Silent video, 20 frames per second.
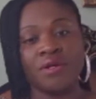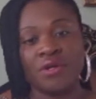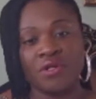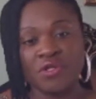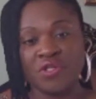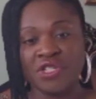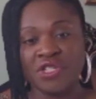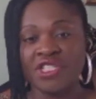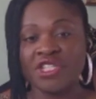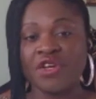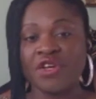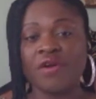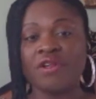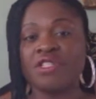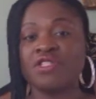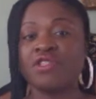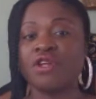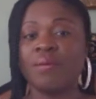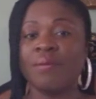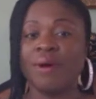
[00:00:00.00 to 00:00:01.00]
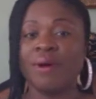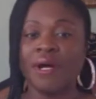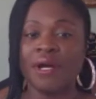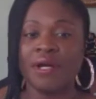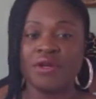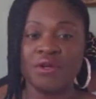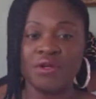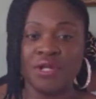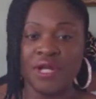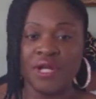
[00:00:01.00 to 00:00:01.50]
social security number,
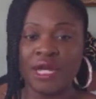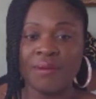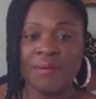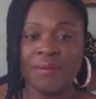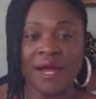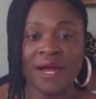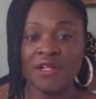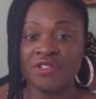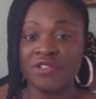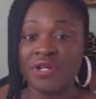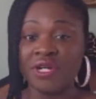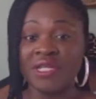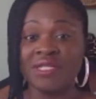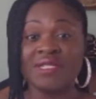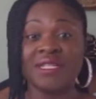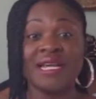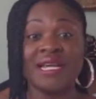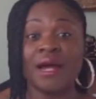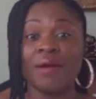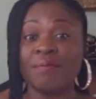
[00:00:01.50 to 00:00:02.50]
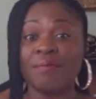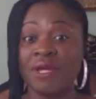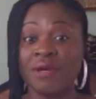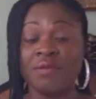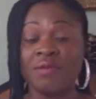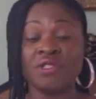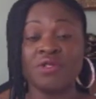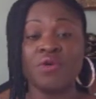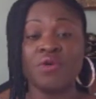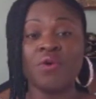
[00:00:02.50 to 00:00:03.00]
your name, address, they can be
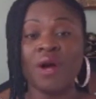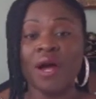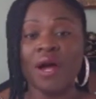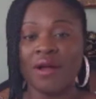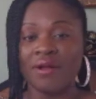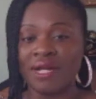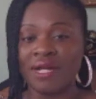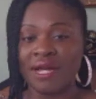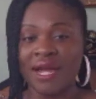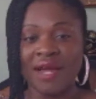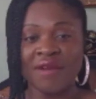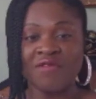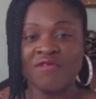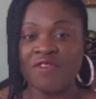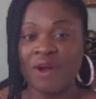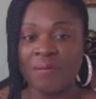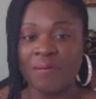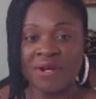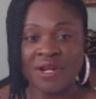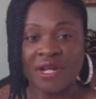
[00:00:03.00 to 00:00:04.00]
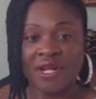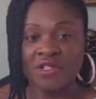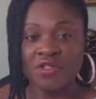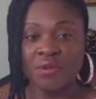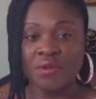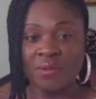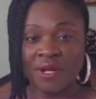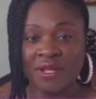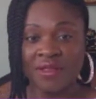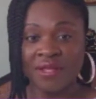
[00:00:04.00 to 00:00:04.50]
able to go out there and fabricate so
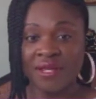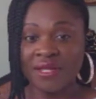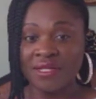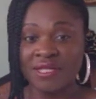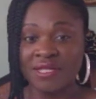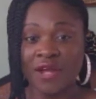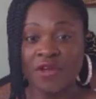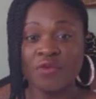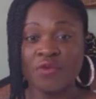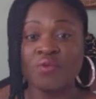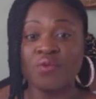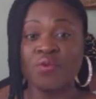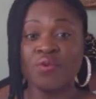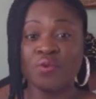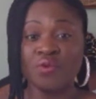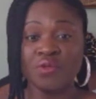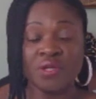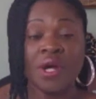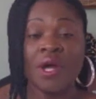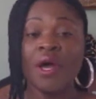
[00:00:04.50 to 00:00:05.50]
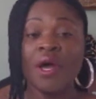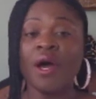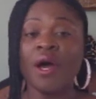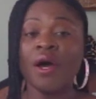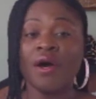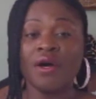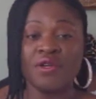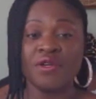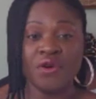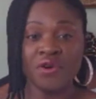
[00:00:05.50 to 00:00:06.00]
many things and you lose
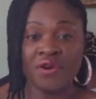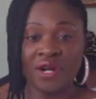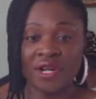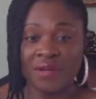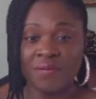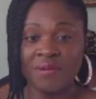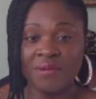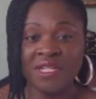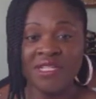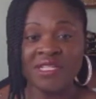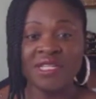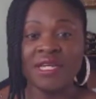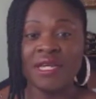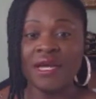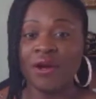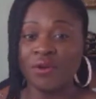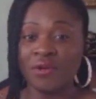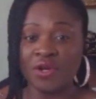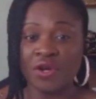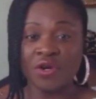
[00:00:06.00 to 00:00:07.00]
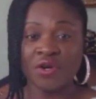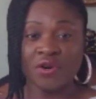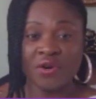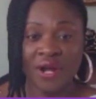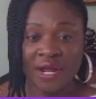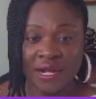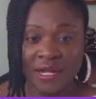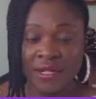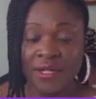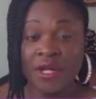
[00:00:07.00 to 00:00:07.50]
your credibility on your
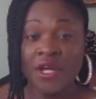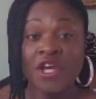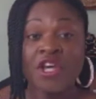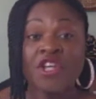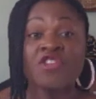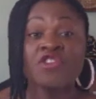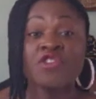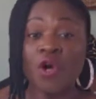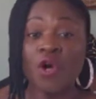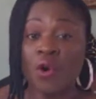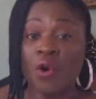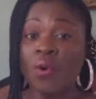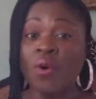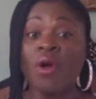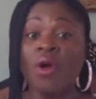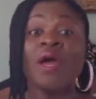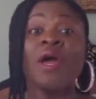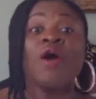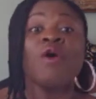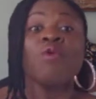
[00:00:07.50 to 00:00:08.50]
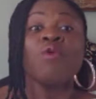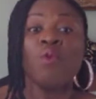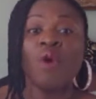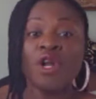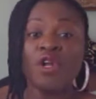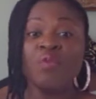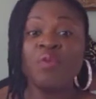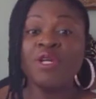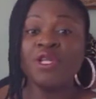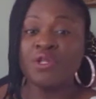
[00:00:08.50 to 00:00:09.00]
credit. So
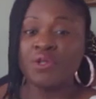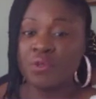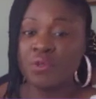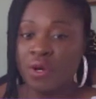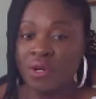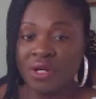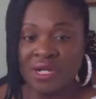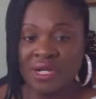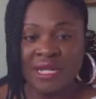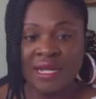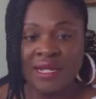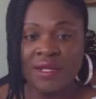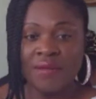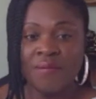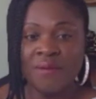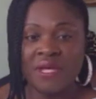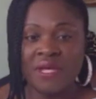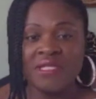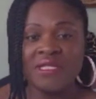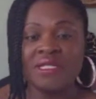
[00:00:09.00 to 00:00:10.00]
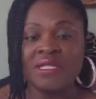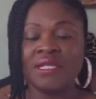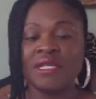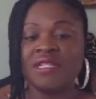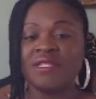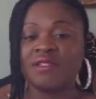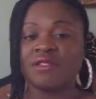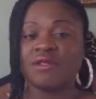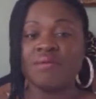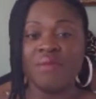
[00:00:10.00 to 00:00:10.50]
what we do on a daily basis
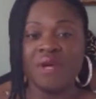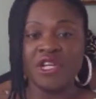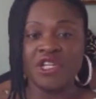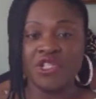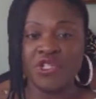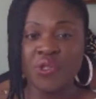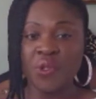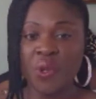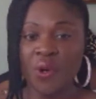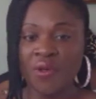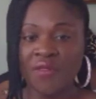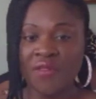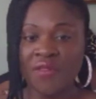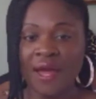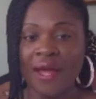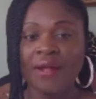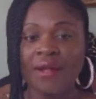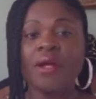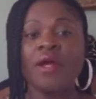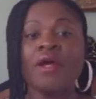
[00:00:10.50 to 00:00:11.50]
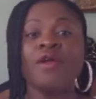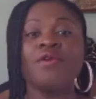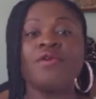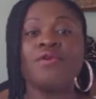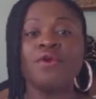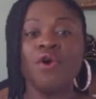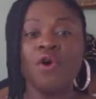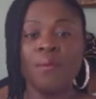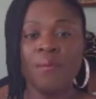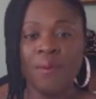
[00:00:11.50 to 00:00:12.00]
is to make sure that
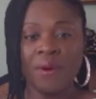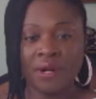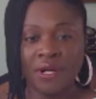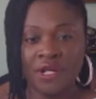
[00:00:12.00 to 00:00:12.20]
no